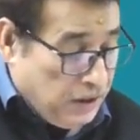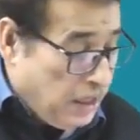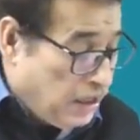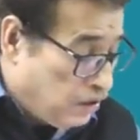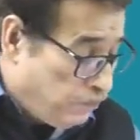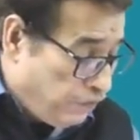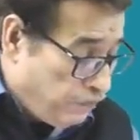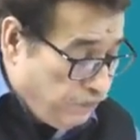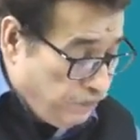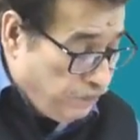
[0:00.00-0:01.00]
that is
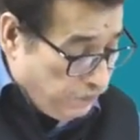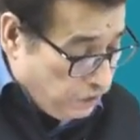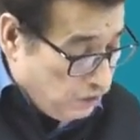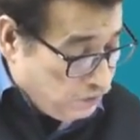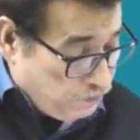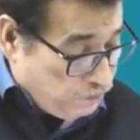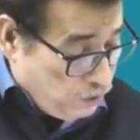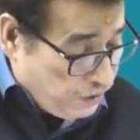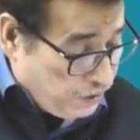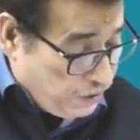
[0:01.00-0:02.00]

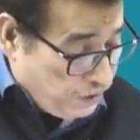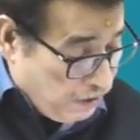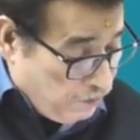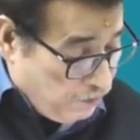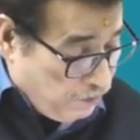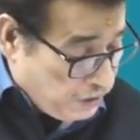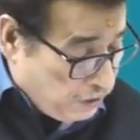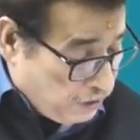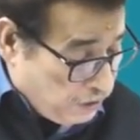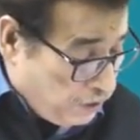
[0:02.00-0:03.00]
55,400. I will write it
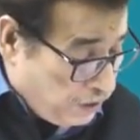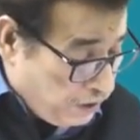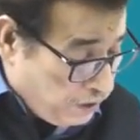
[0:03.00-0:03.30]
over here.